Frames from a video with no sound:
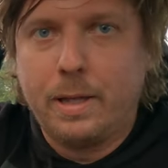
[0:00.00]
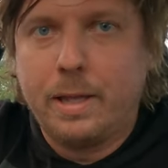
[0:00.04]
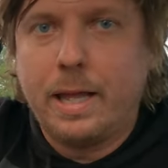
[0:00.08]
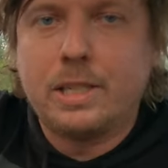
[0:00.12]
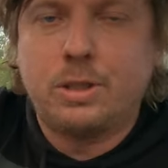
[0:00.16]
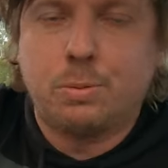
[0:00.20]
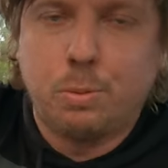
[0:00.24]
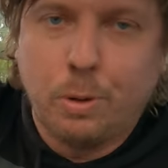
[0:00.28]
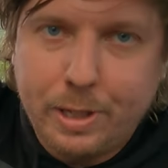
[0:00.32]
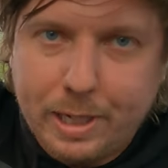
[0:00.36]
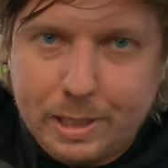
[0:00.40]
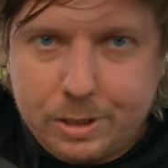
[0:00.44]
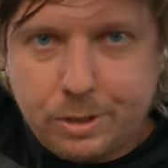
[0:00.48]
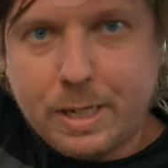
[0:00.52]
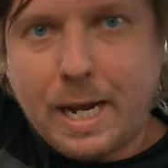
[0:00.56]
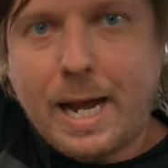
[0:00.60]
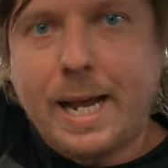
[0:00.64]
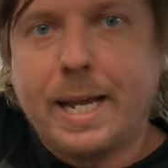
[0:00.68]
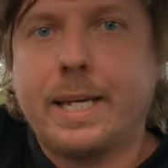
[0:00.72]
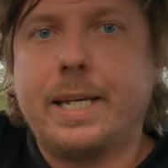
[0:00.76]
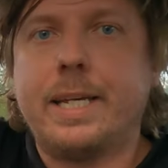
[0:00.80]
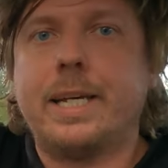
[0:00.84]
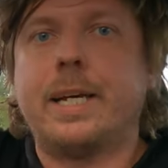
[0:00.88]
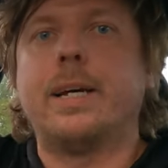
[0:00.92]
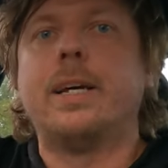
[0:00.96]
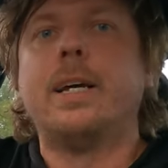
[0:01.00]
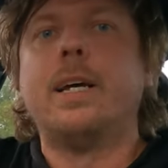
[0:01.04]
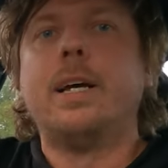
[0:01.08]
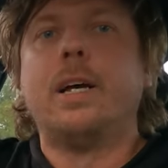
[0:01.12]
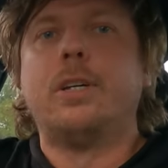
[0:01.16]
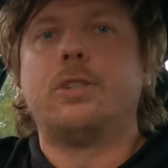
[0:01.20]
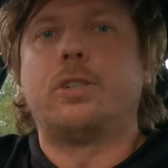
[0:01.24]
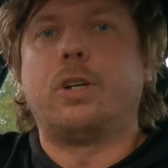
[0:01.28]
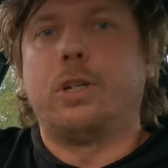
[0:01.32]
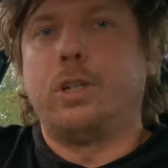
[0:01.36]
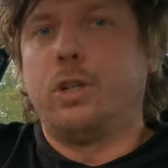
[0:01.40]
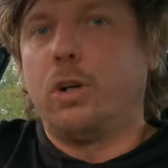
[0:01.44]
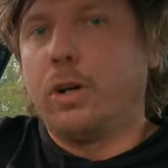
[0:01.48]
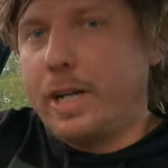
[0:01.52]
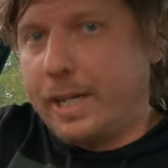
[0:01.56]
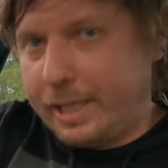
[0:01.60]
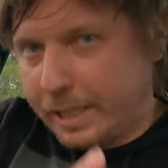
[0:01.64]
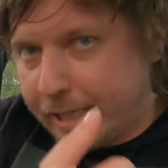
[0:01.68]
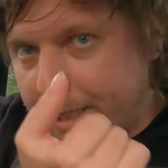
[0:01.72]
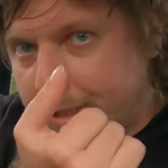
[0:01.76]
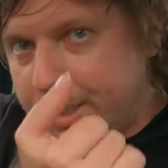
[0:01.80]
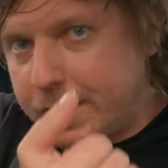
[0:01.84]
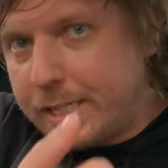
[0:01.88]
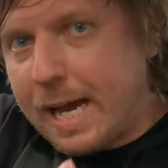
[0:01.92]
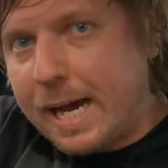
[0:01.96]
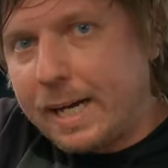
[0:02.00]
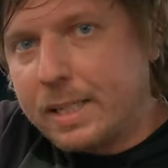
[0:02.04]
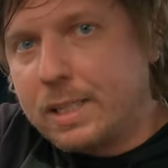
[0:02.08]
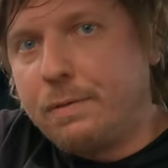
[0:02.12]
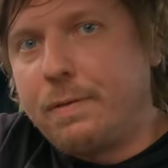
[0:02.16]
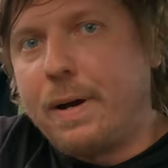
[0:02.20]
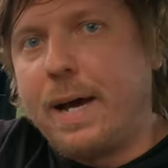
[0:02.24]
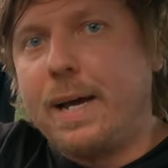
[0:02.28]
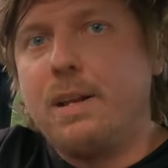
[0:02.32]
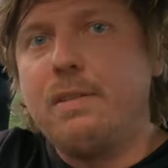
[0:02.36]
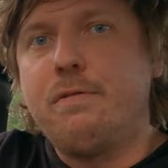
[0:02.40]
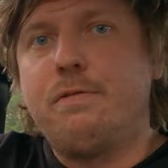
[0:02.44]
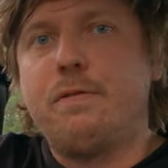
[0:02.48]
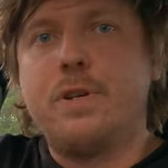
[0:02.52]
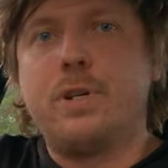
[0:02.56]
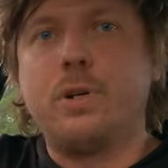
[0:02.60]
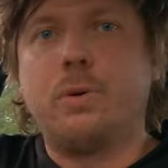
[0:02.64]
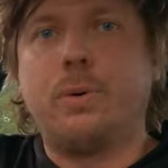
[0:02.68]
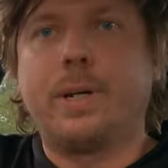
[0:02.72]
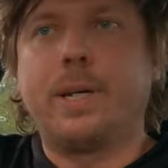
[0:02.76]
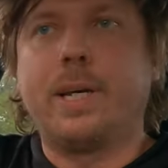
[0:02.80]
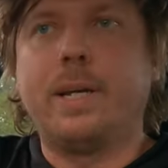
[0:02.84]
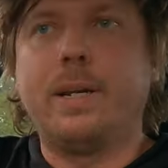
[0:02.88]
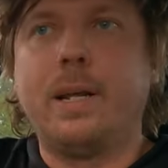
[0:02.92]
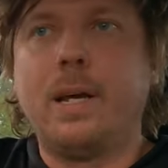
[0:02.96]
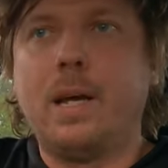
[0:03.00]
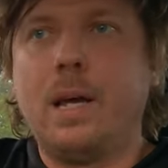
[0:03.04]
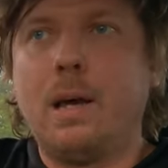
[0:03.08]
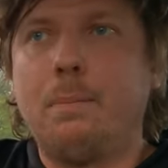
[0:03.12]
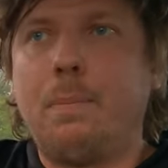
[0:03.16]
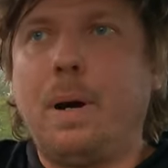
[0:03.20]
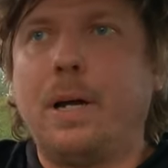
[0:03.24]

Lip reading: That's what they're saying here. So you're not going to get deactivated for doing it,